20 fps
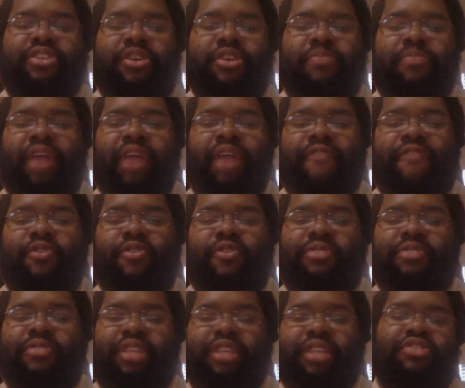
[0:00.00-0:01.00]
platforms
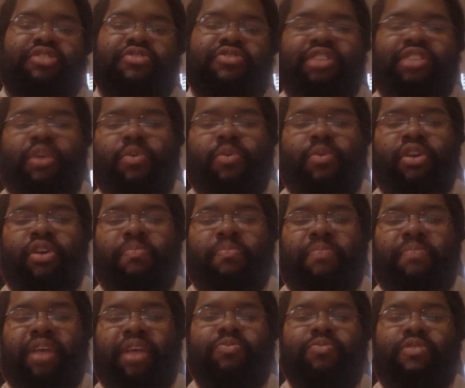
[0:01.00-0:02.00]
and industries they work
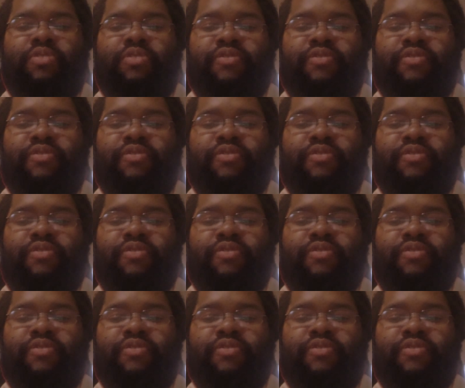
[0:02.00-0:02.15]
best with